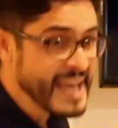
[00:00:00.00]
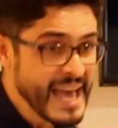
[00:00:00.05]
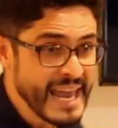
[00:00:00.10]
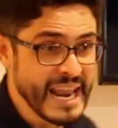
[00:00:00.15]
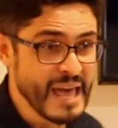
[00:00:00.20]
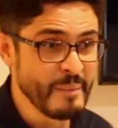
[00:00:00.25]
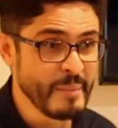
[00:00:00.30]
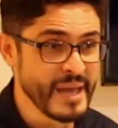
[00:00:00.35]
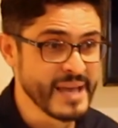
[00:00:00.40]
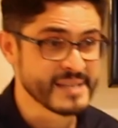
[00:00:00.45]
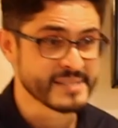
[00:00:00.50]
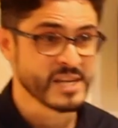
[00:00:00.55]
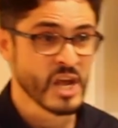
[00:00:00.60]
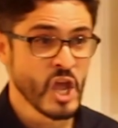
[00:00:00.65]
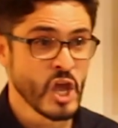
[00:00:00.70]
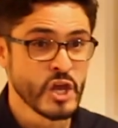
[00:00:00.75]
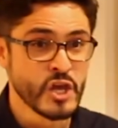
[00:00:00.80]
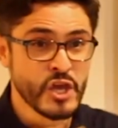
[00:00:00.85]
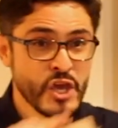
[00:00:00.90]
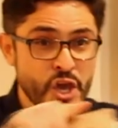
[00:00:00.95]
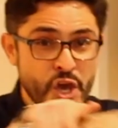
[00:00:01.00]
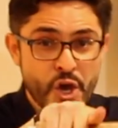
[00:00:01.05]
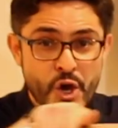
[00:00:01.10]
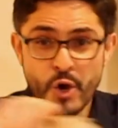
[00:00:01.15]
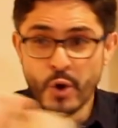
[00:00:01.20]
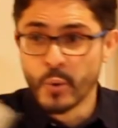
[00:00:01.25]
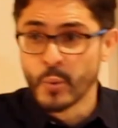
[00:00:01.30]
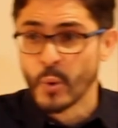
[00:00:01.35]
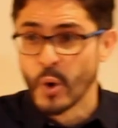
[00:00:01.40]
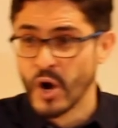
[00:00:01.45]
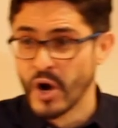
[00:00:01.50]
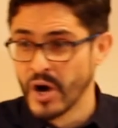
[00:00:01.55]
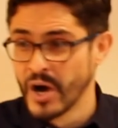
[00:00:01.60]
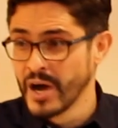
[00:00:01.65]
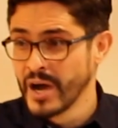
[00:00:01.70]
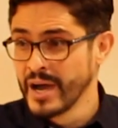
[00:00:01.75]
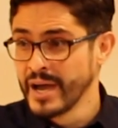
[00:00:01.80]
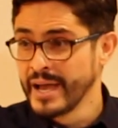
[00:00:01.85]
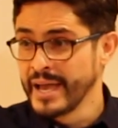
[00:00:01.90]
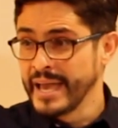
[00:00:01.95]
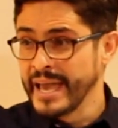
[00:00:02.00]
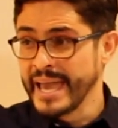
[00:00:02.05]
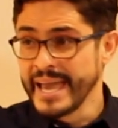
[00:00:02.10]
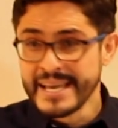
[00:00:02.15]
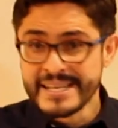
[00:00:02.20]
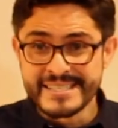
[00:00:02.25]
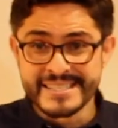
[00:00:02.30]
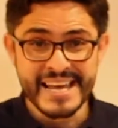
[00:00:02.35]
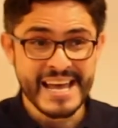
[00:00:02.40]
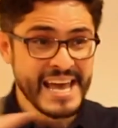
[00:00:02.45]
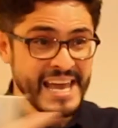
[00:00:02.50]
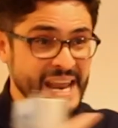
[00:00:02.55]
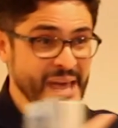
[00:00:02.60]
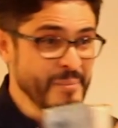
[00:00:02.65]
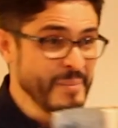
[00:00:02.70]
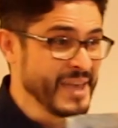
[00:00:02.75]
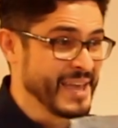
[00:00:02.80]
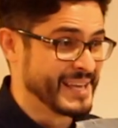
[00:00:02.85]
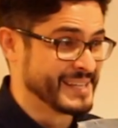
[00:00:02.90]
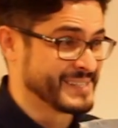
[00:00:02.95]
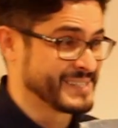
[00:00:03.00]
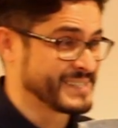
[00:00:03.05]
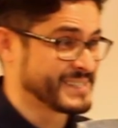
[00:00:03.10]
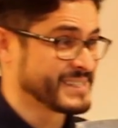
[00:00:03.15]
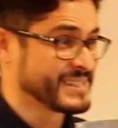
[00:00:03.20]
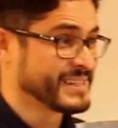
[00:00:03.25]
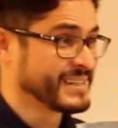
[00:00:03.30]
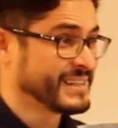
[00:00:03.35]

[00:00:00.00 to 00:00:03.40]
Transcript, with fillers: enemies. You were His enemies.